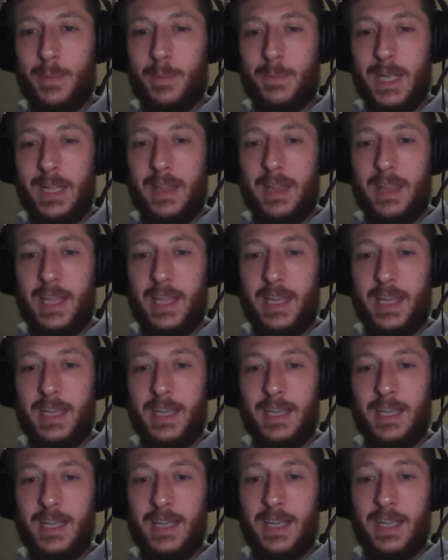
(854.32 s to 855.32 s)
might think,
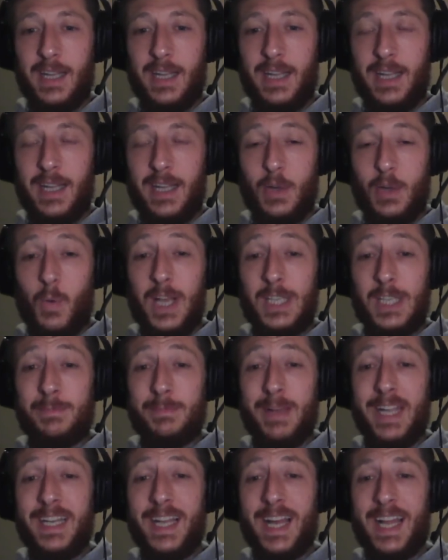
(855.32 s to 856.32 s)
and the West
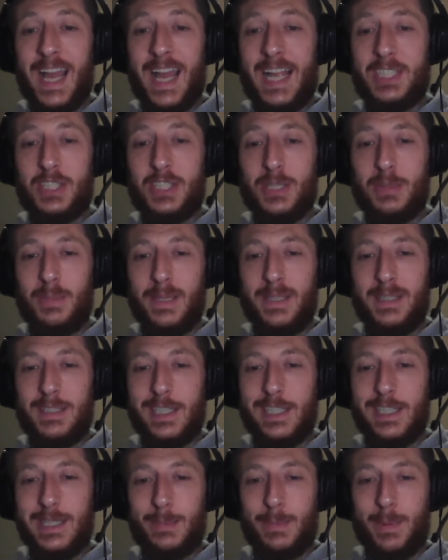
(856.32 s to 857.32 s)
might not actually be as
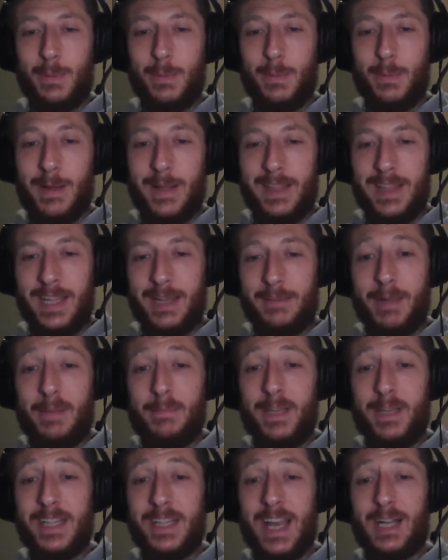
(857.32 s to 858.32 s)
good as people might think. It might
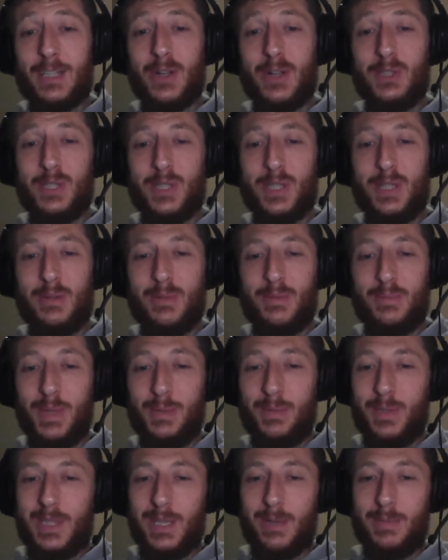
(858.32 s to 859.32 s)
be a lot closer than
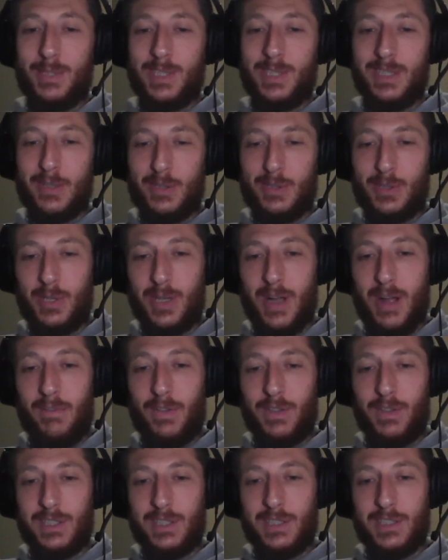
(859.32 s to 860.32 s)
people think between those two
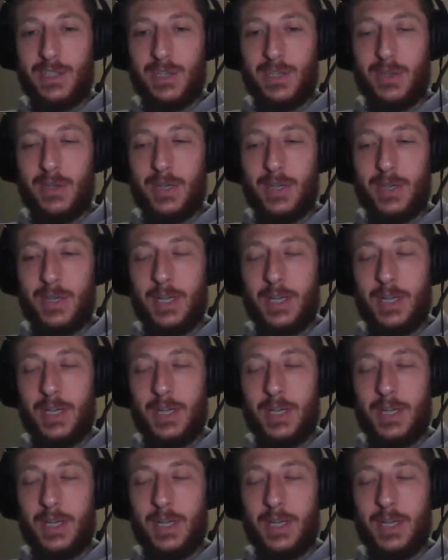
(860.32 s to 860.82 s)
conferences. So,